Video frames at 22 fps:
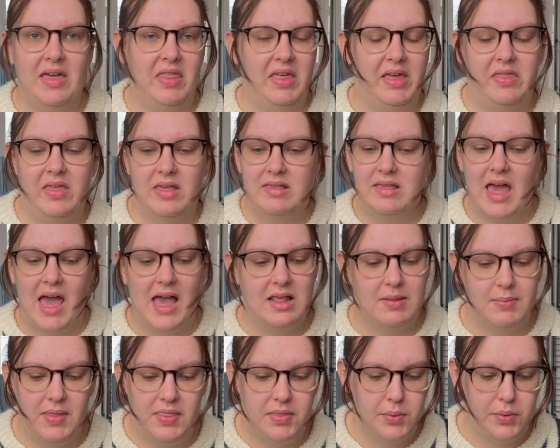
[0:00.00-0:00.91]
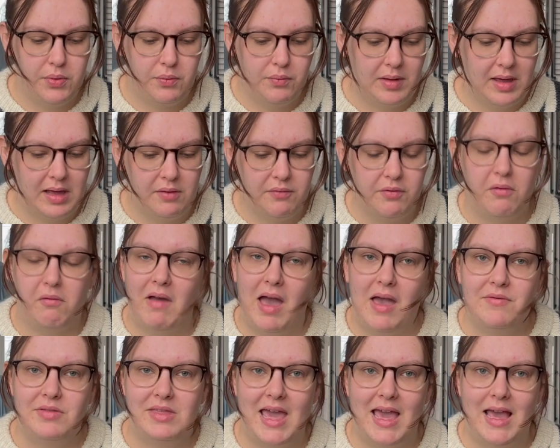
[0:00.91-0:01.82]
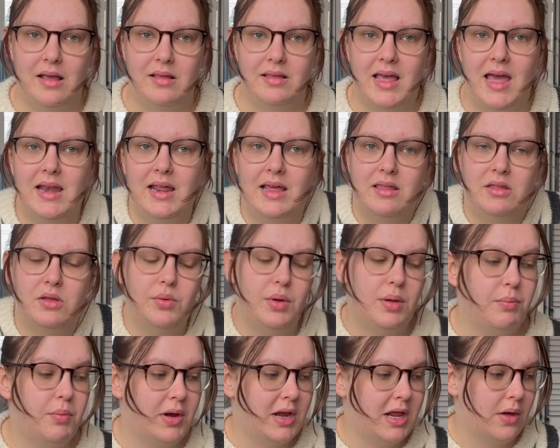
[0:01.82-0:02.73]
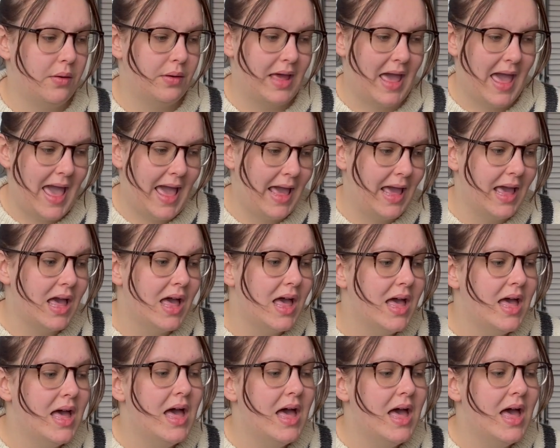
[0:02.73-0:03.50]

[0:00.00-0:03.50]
Like, this guy has been through the ringer for 5 days and he's doing pretty okay.